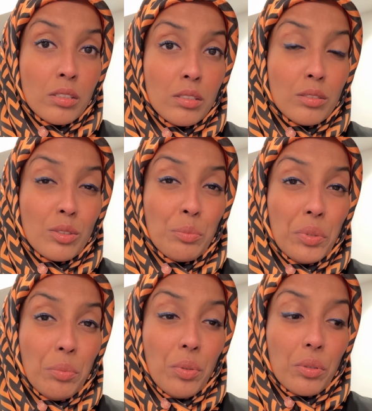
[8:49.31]
So
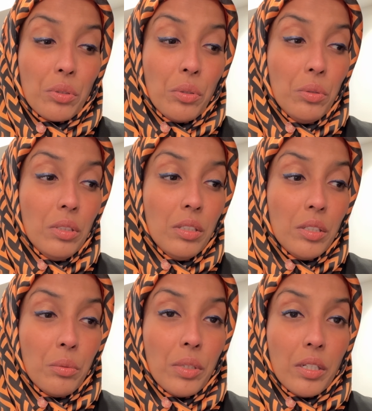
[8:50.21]
people, the only
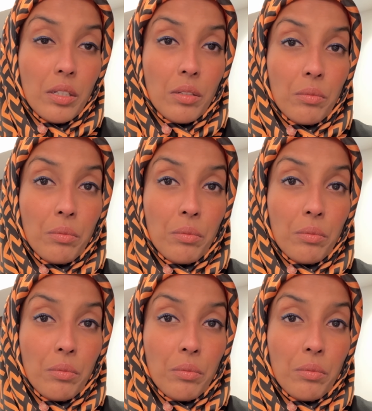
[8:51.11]
way